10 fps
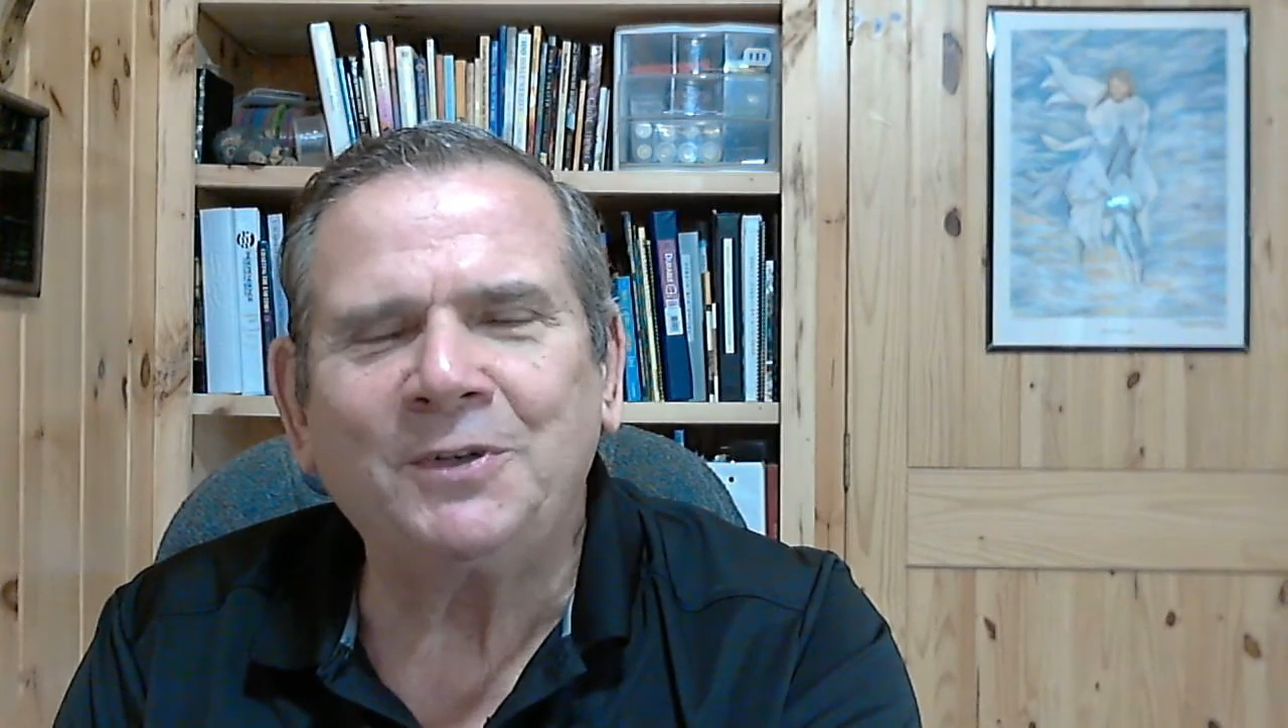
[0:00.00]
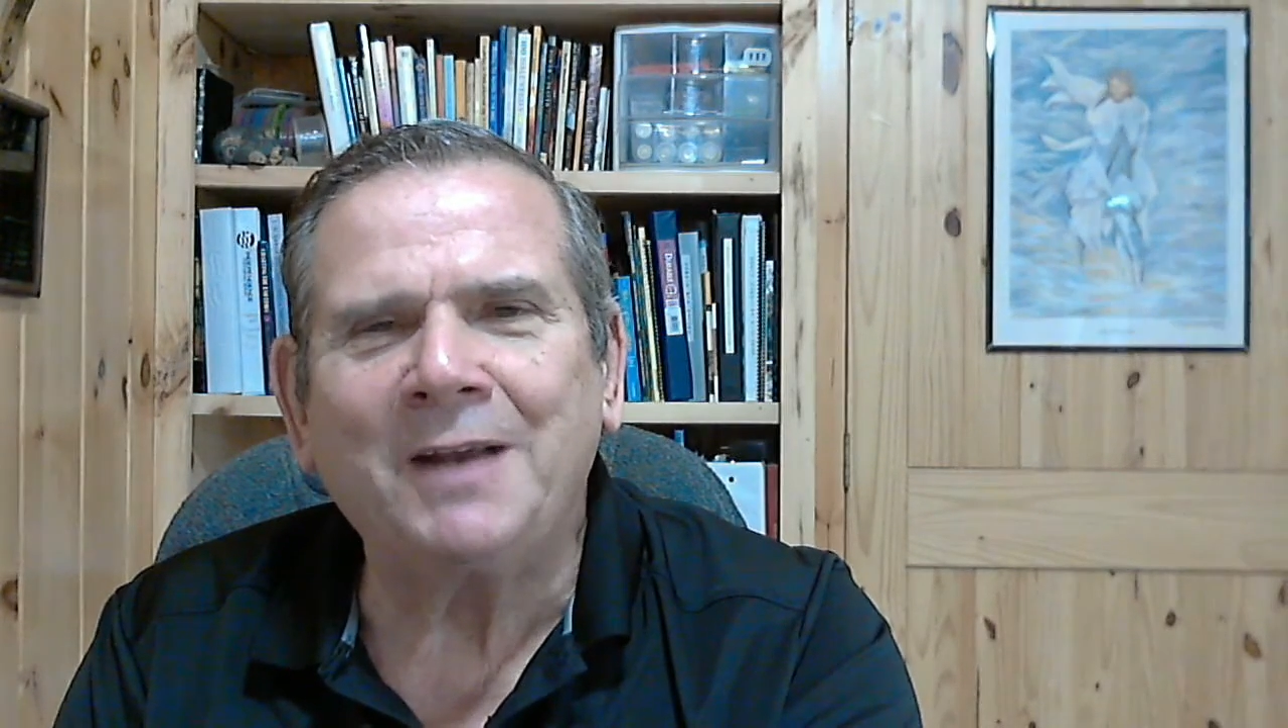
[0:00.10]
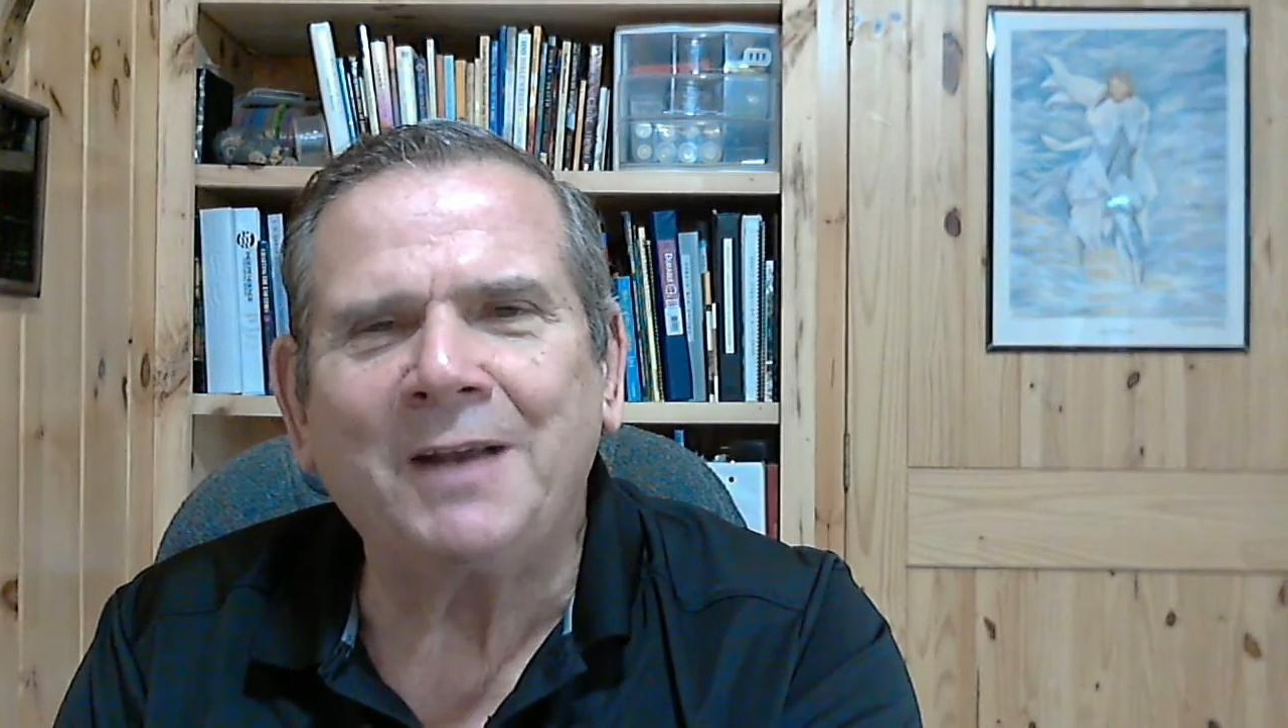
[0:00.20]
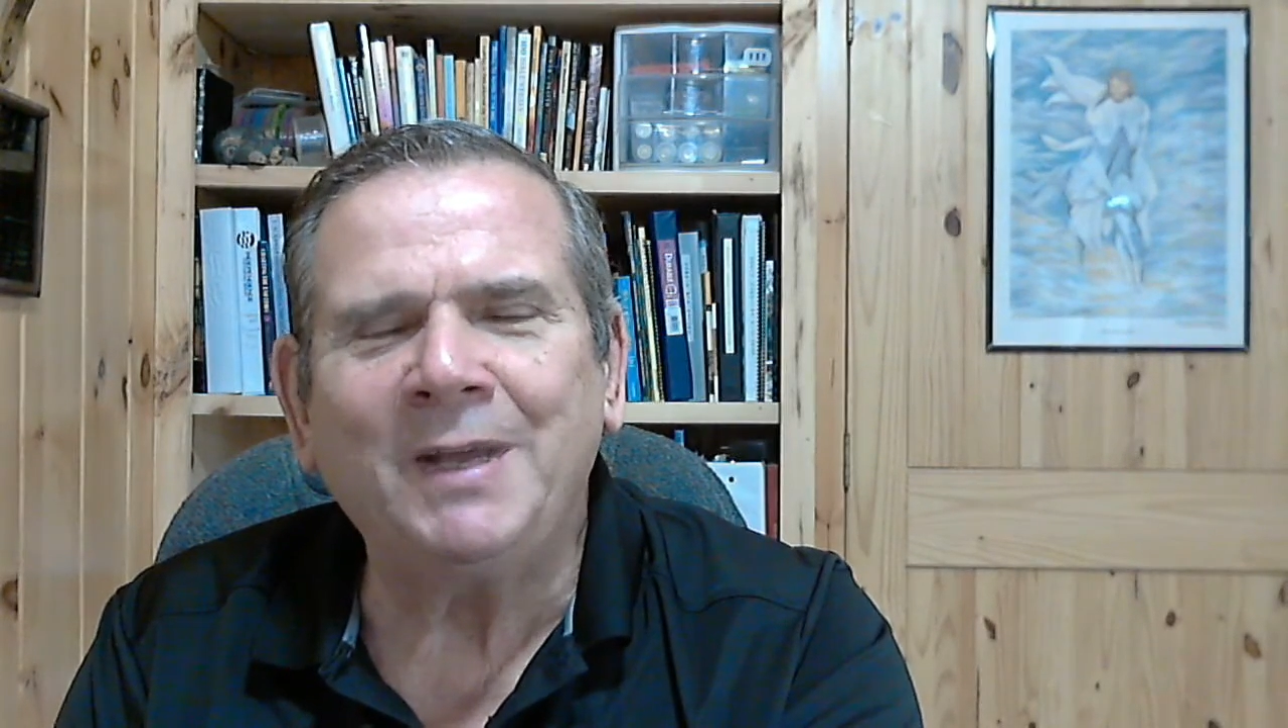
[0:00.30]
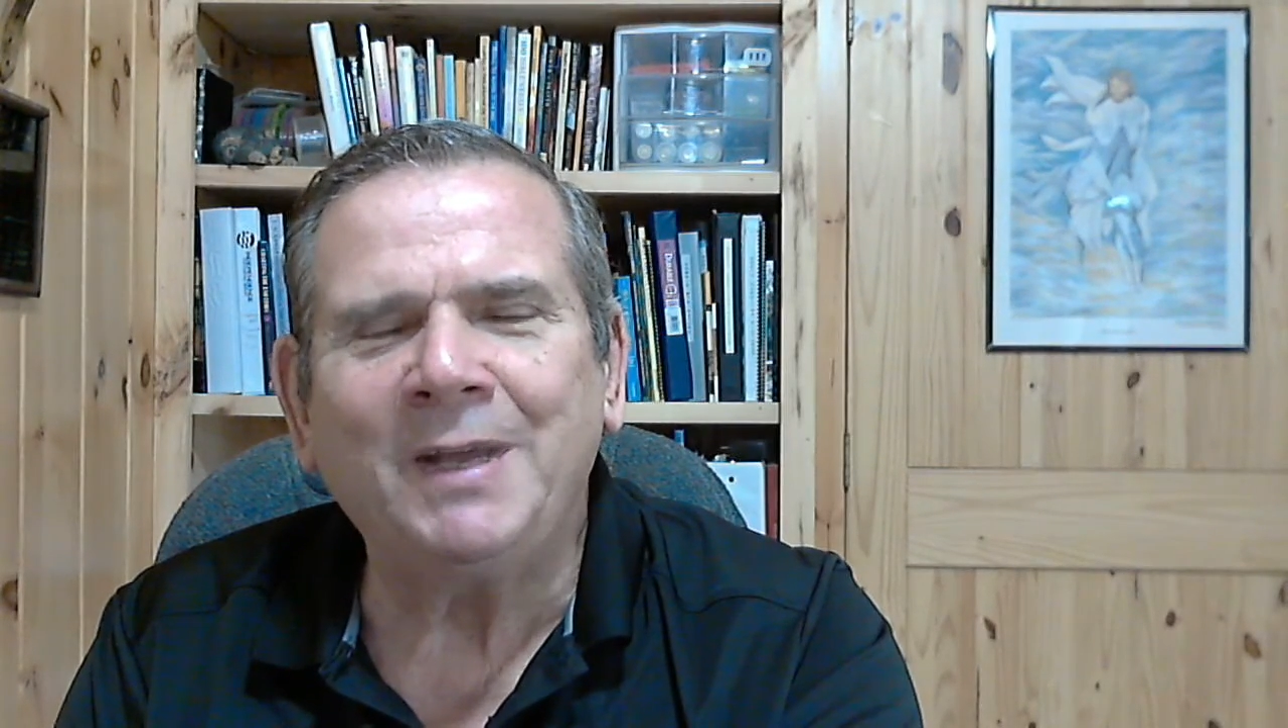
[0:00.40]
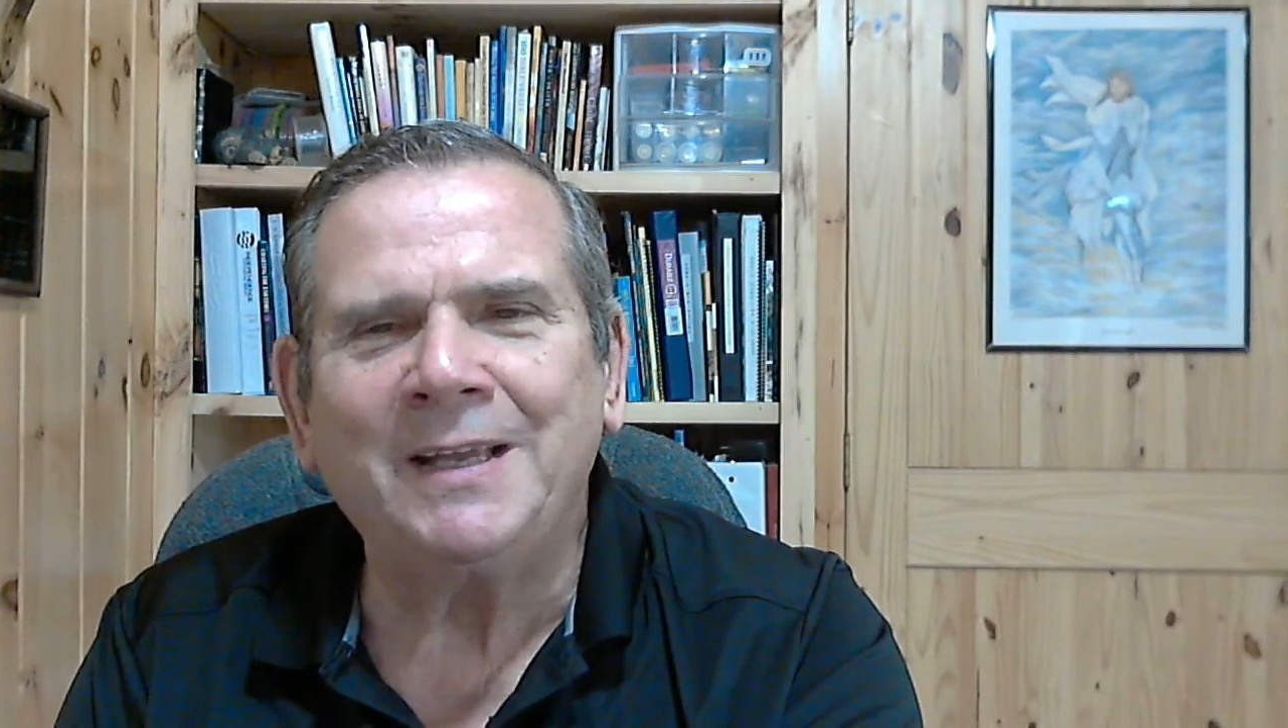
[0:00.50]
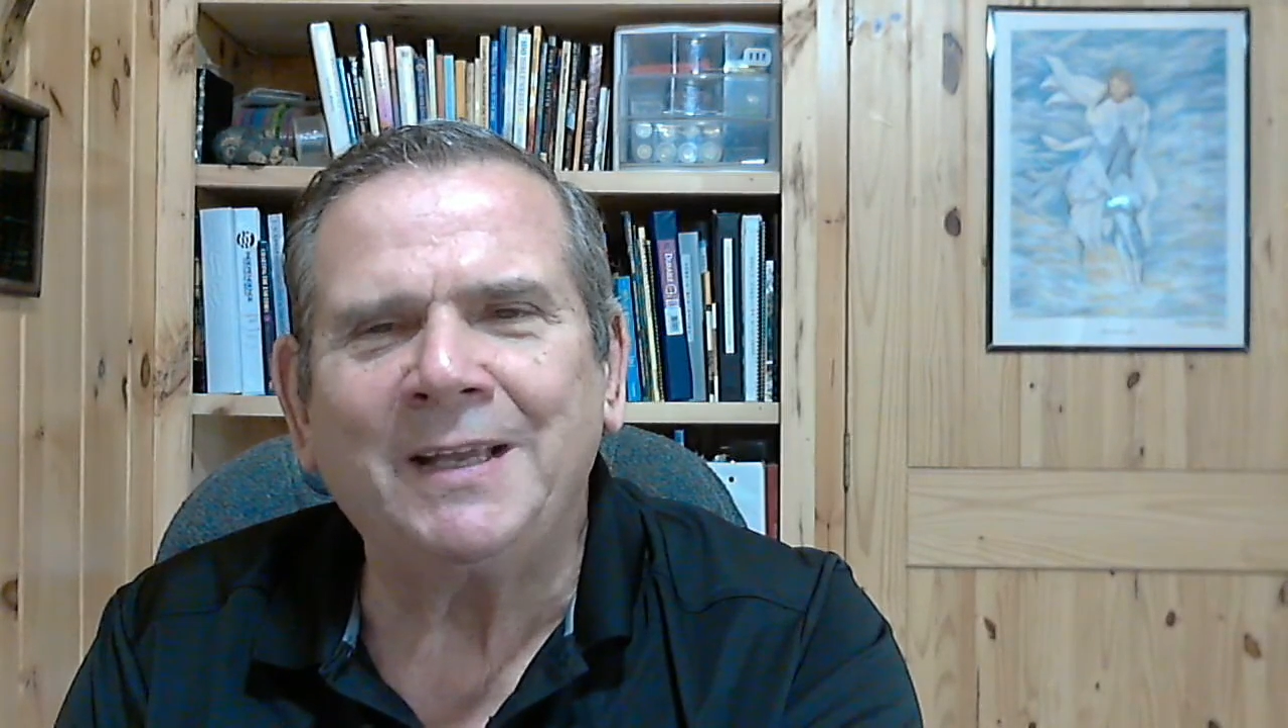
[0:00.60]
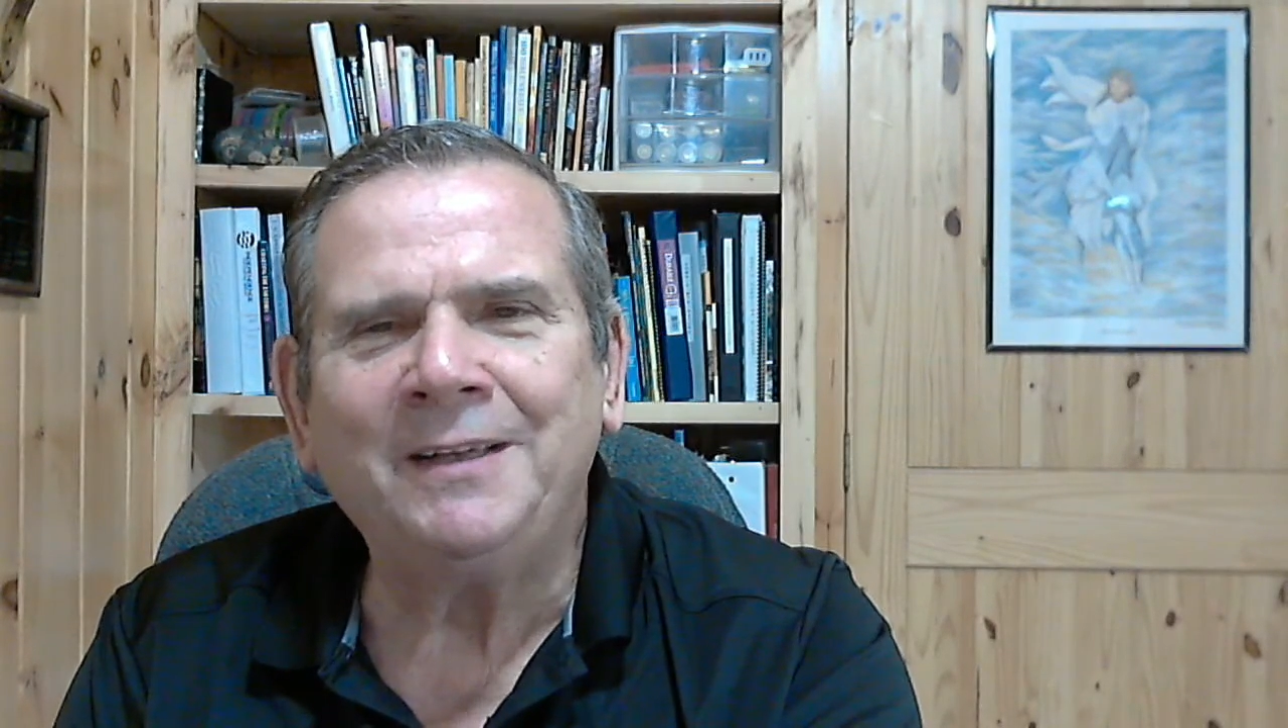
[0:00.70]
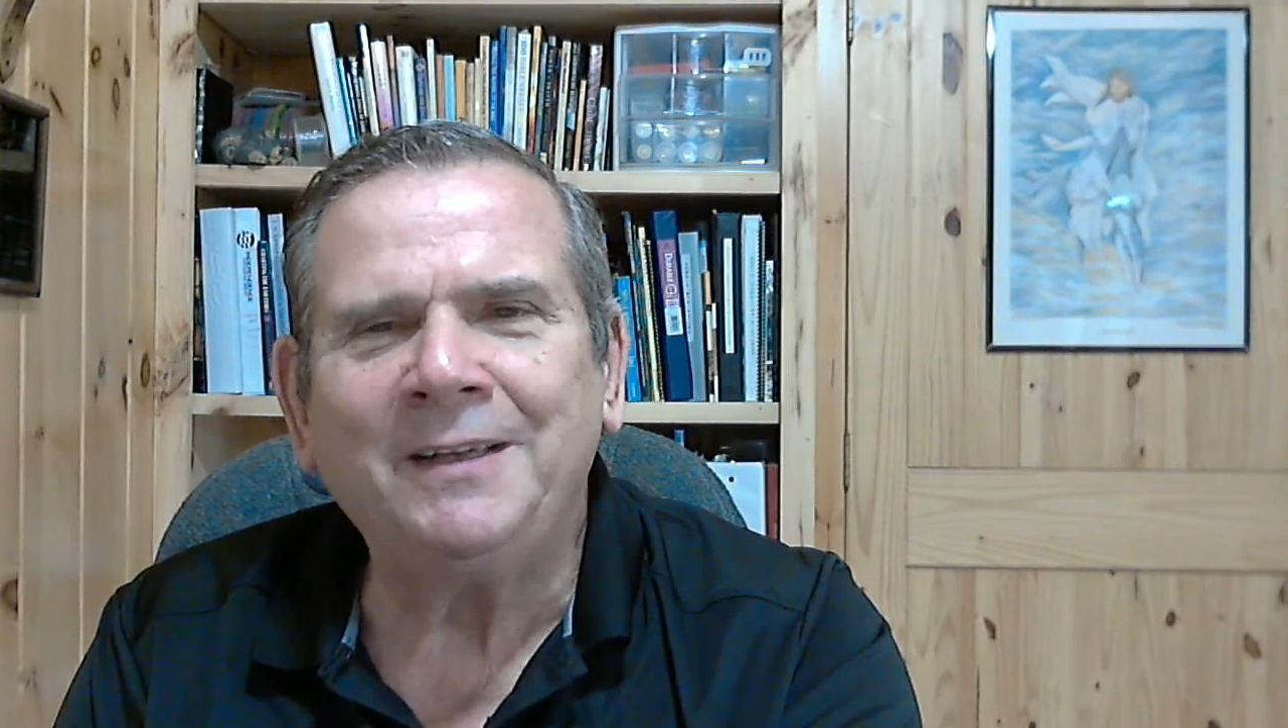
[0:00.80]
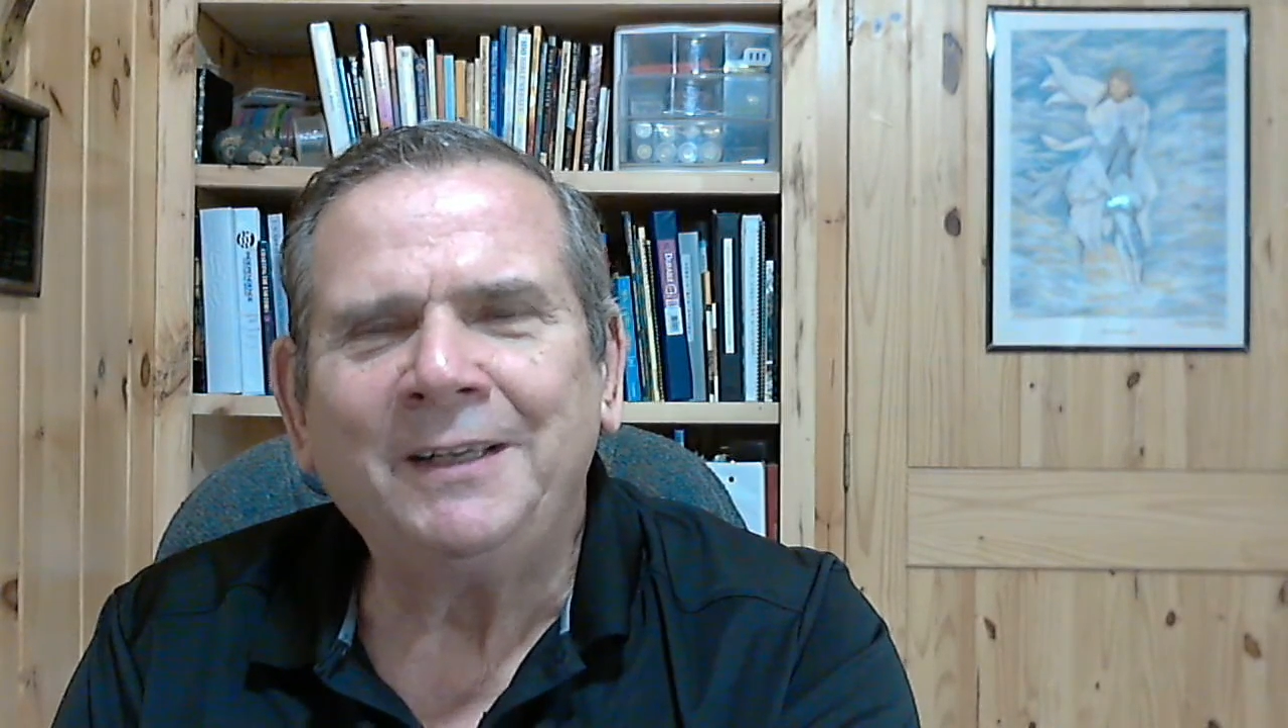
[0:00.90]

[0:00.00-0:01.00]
might be